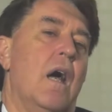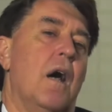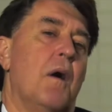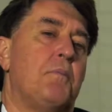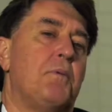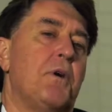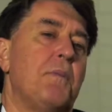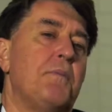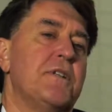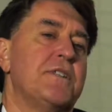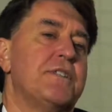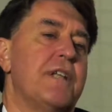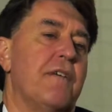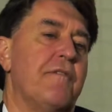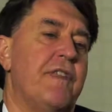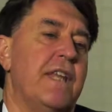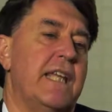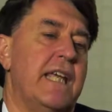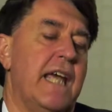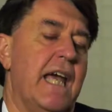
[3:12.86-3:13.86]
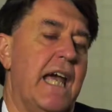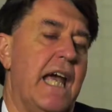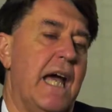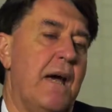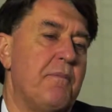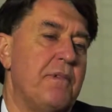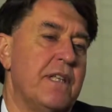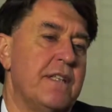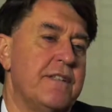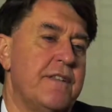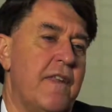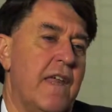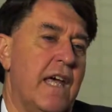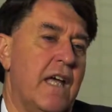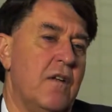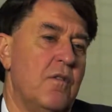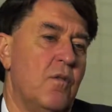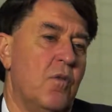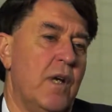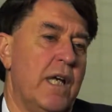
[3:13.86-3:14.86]
The purpose of the camp is
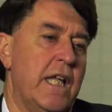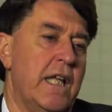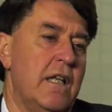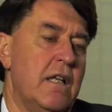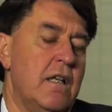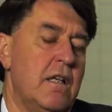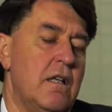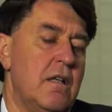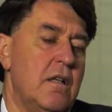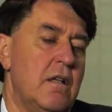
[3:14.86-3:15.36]
that when